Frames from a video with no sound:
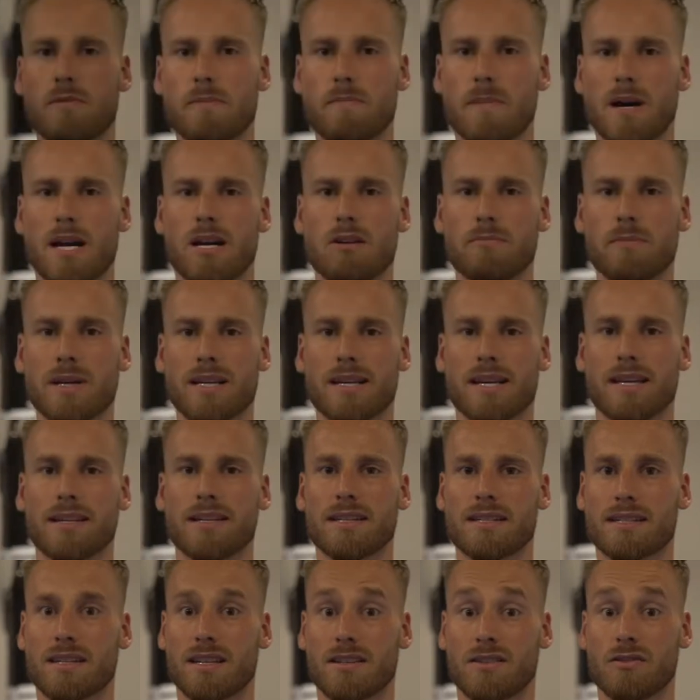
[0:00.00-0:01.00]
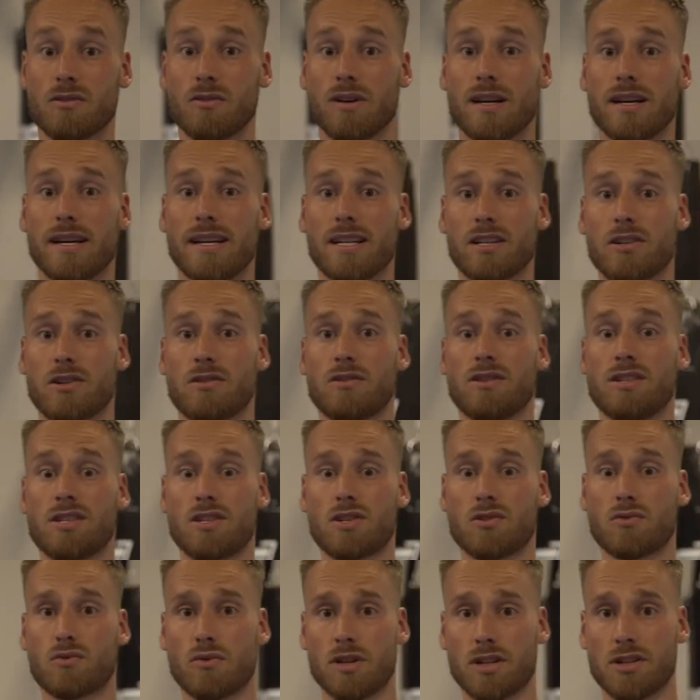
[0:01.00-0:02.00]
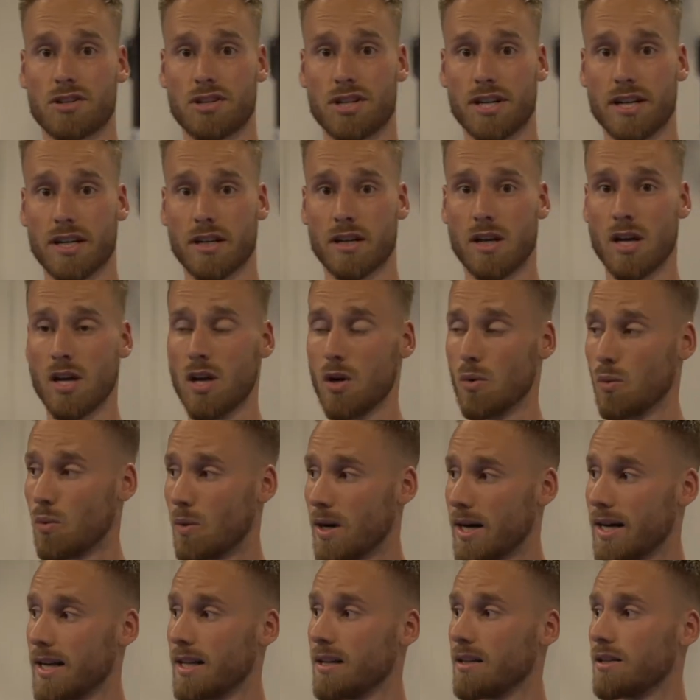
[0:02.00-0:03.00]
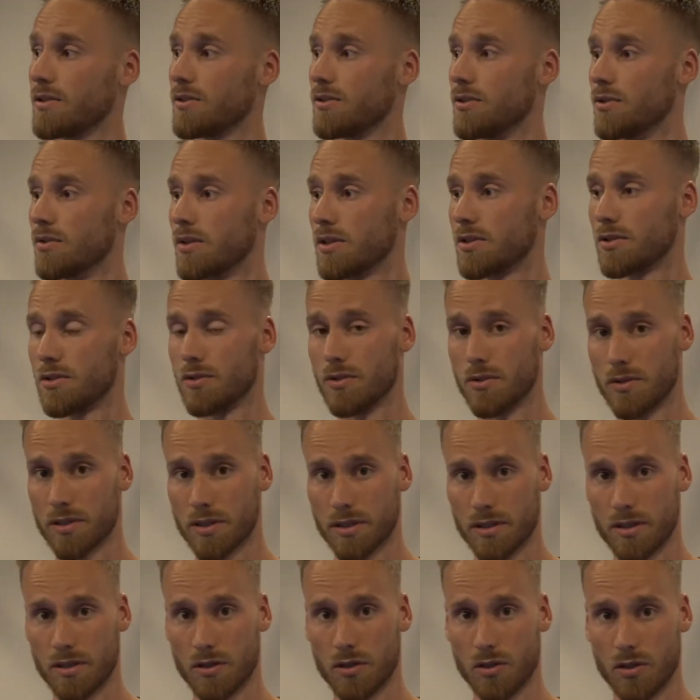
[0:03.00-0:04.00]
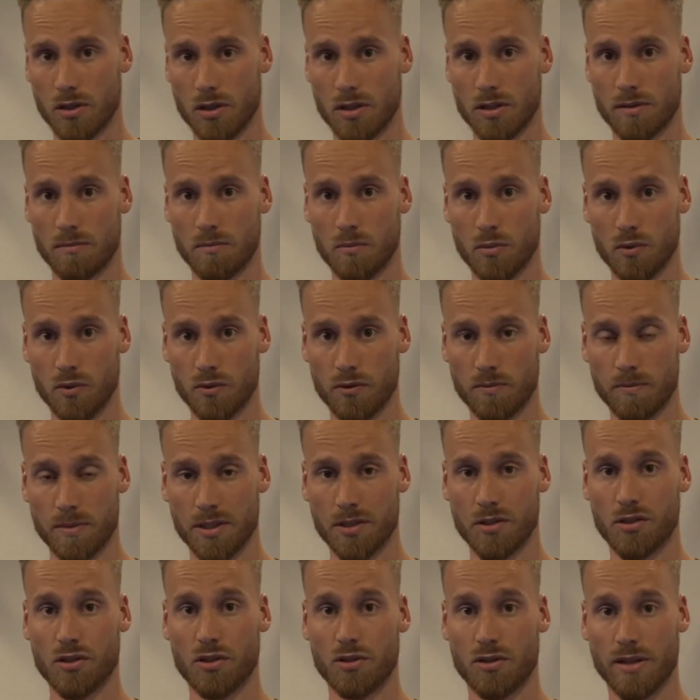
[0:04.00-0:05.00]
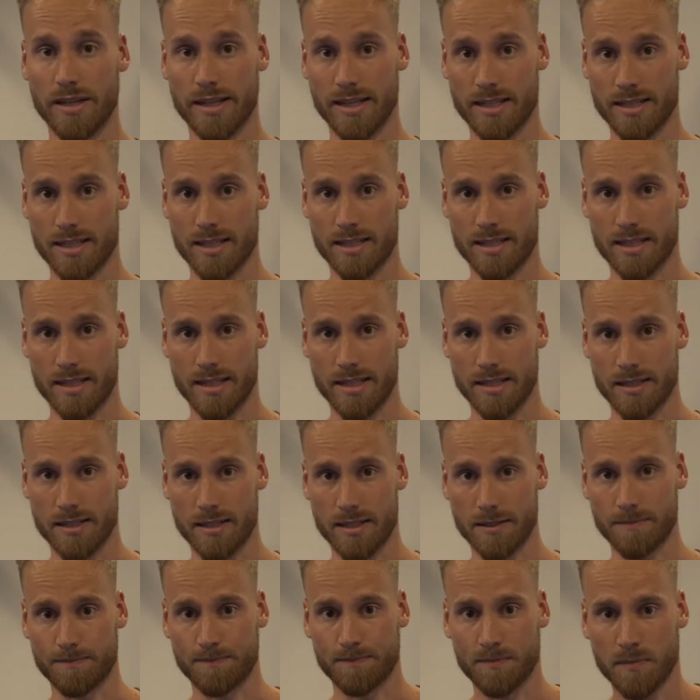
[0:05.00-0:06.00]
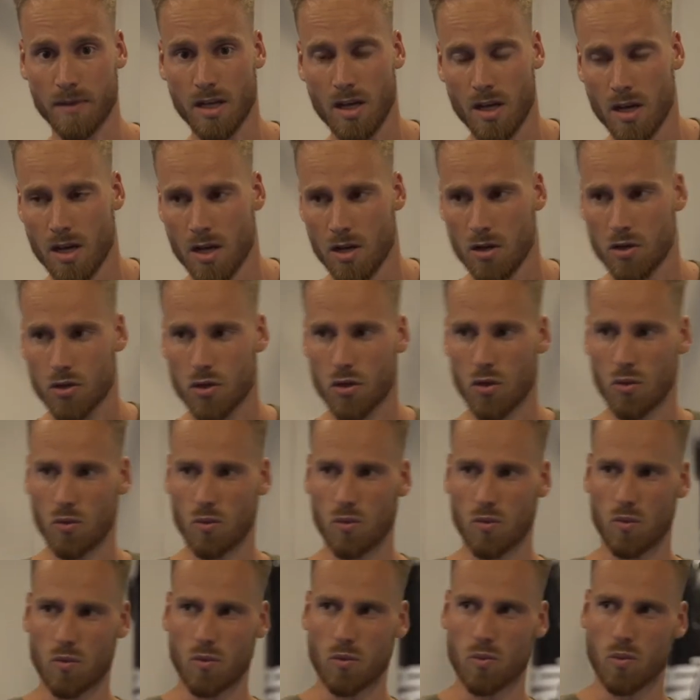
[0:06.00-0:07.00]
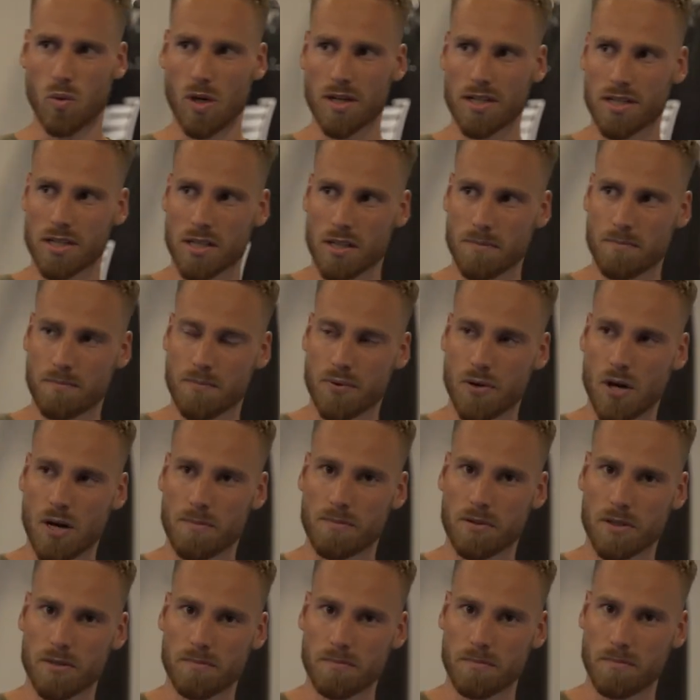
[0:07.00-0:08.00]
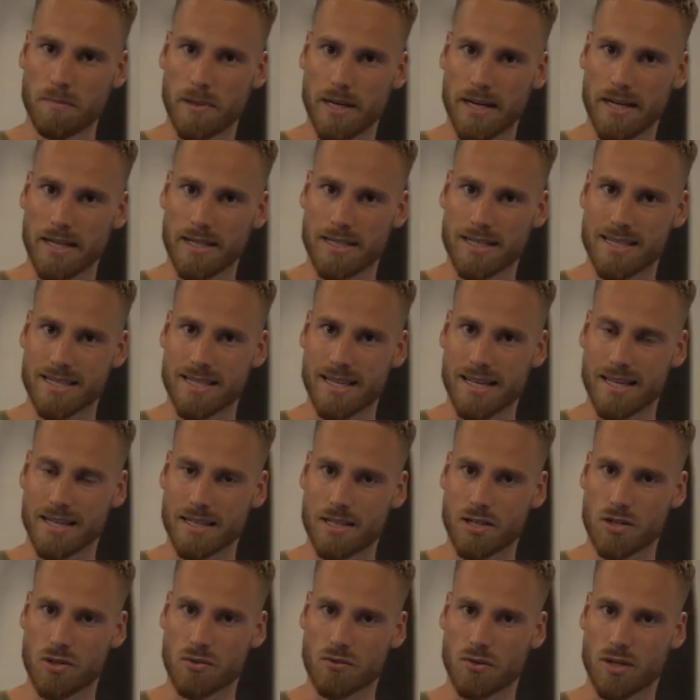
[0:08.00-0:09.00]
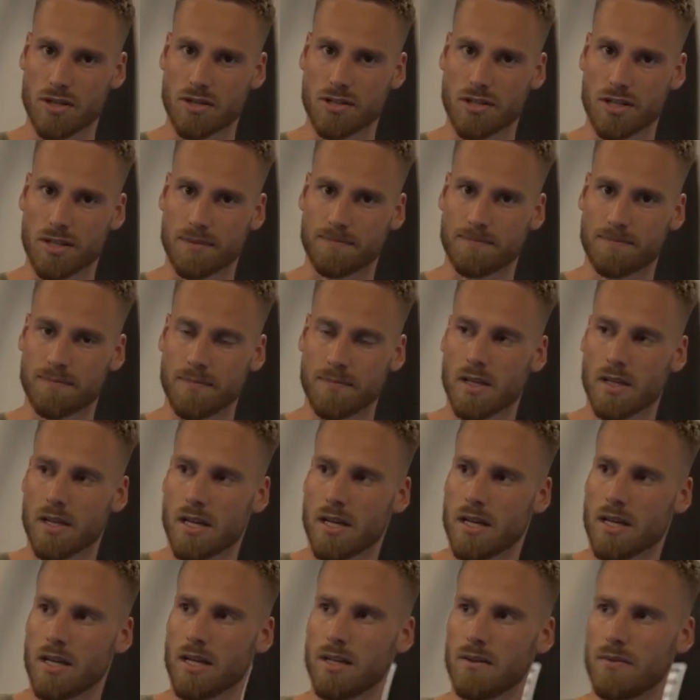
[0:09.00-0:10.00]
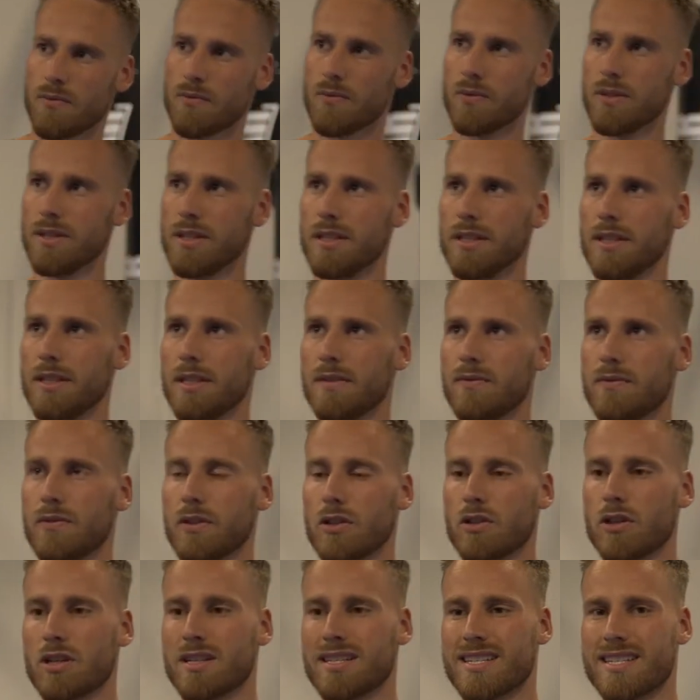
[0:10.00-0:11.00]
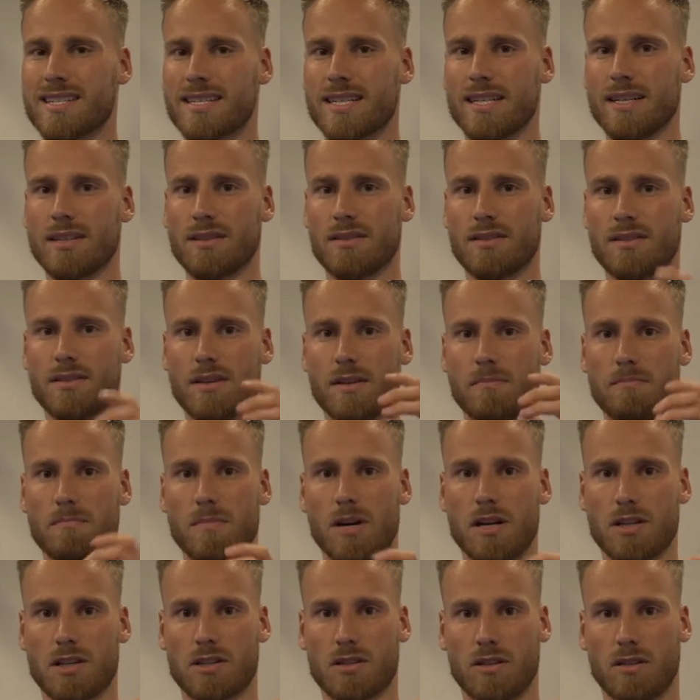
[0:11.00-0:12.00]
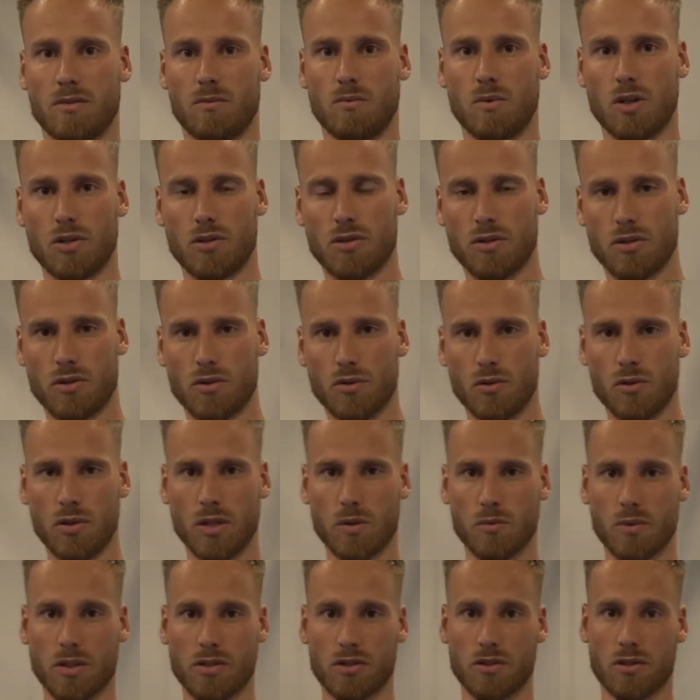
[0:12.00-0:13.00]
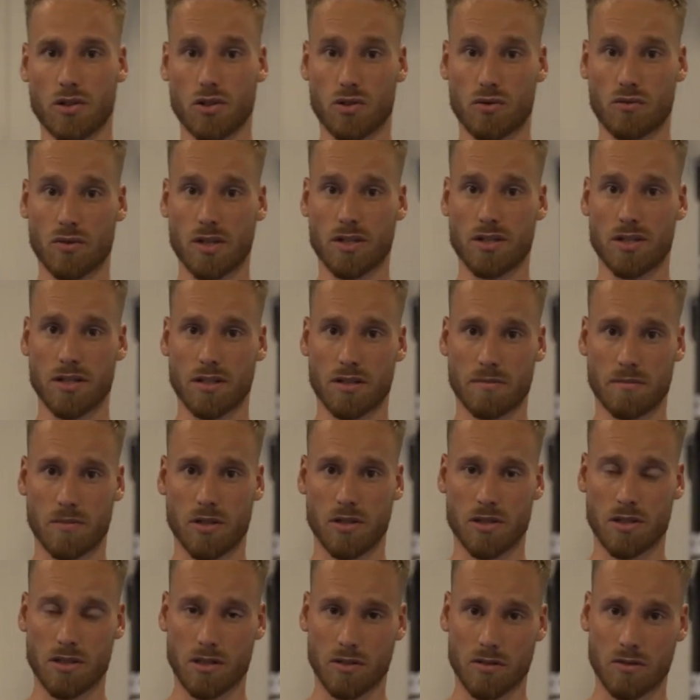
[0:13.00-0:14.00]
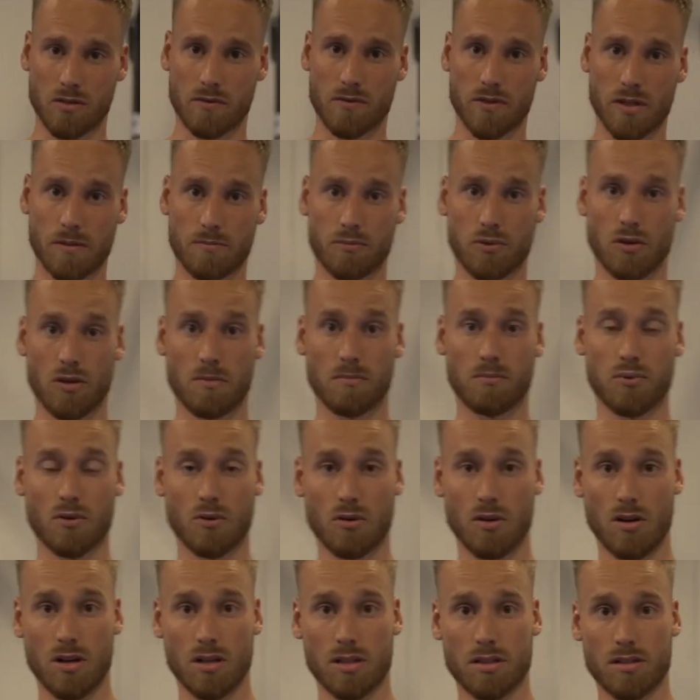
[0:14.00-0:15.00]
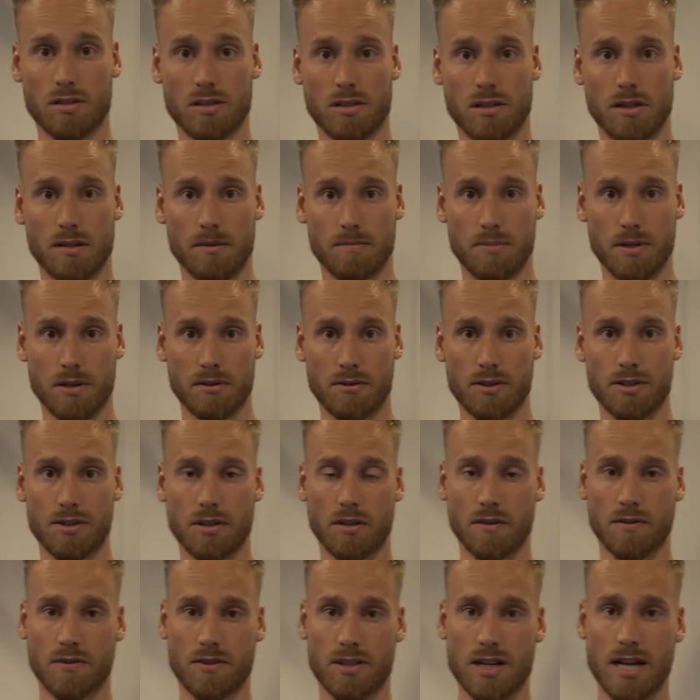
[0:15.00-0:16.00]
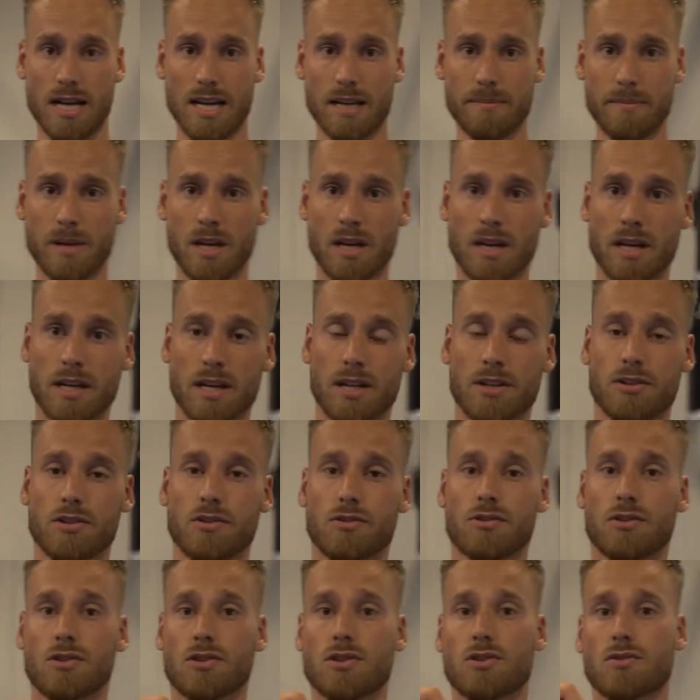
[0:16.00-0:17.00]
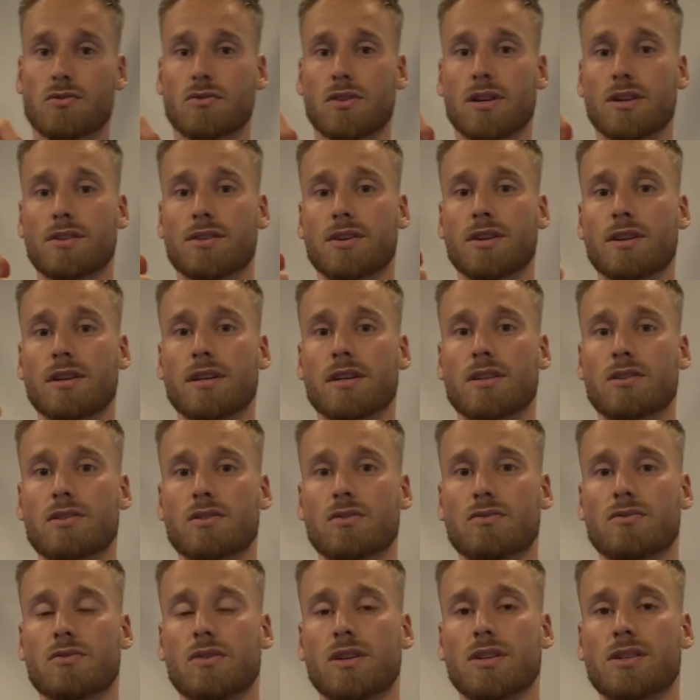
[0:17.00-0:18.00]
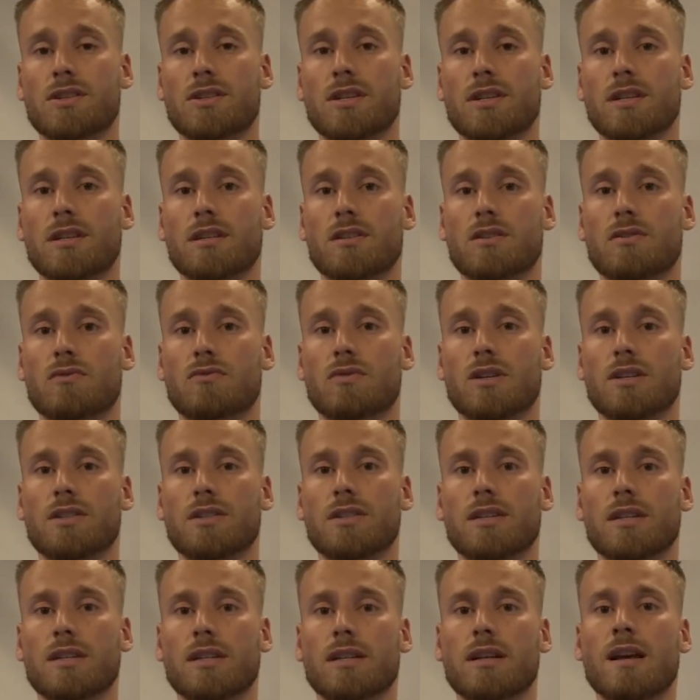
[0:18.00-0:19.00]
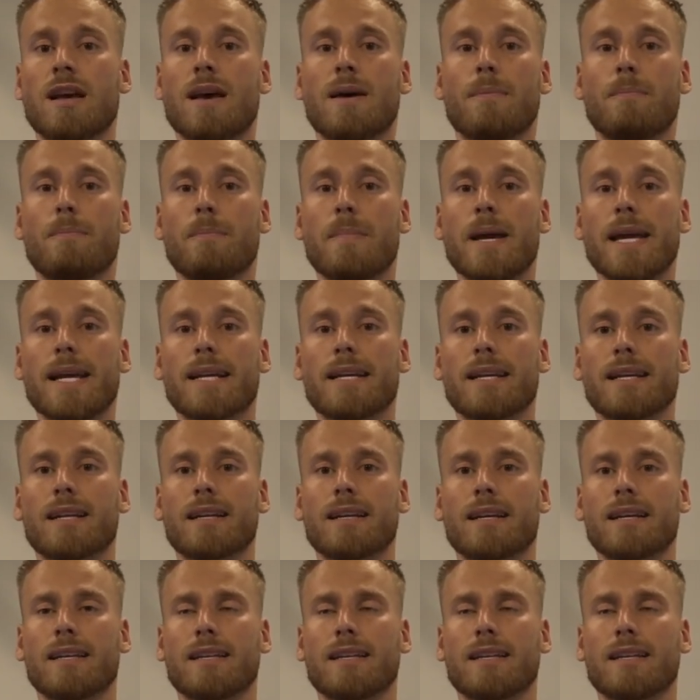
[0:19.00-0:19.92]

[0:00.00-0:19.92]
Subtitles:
biomechanics that you are actually stretching while you are doing your movement, you're exercising. So what is the problem by static stretching? If we consider the muscle, what you're doing when you're stretching the muscle over a prolonged period of time, is you're just stretching it, making